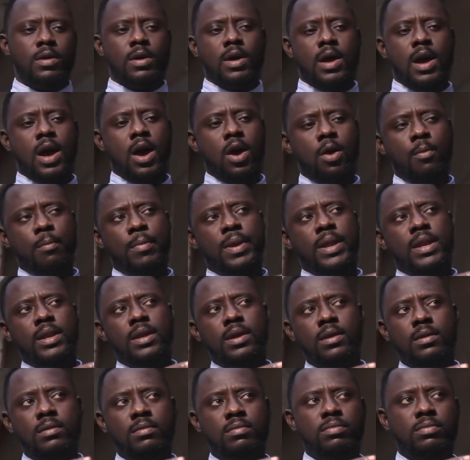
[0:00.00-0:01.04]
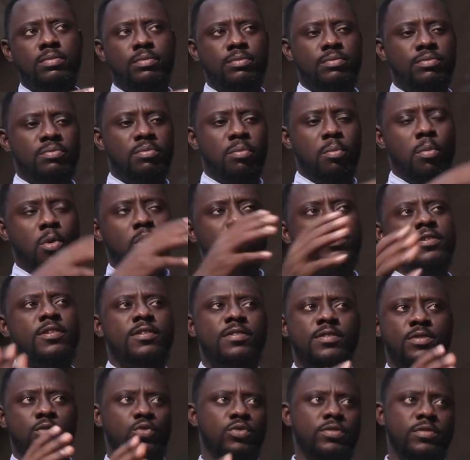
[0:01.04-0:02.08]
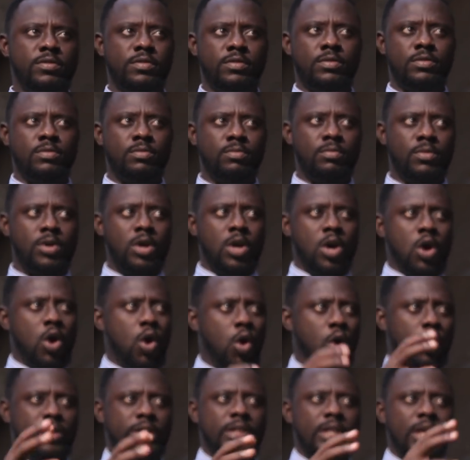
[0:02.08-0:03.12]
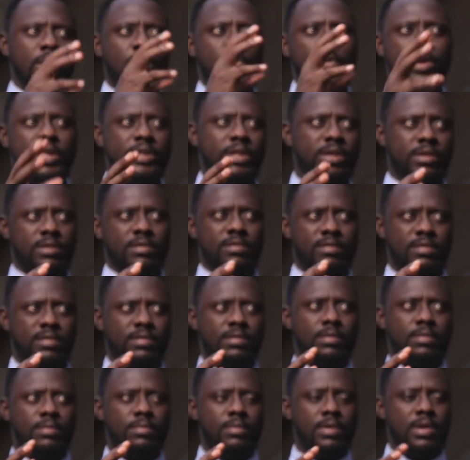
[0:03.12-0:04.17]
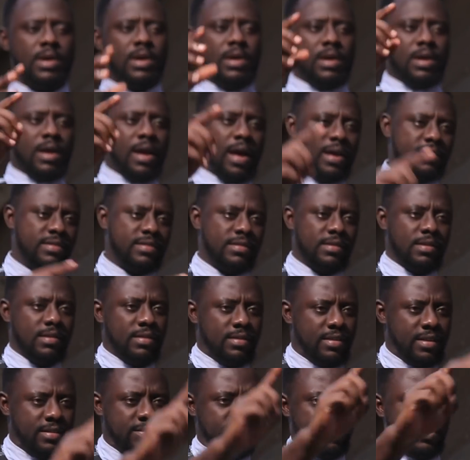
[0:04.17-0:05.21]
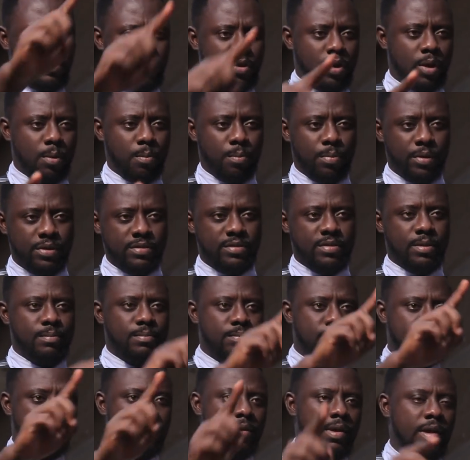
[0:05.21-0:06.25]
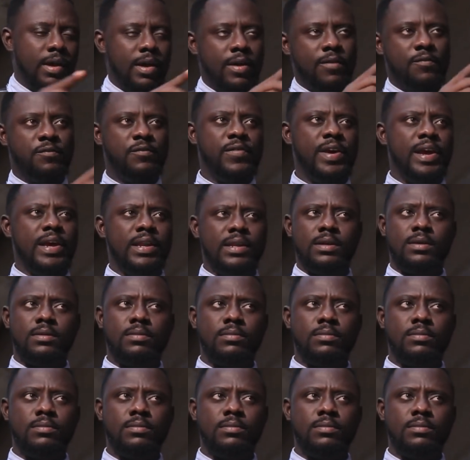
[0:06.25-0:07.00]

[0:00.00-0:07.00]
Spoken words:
How many multitudes or generations has this your bosom fed?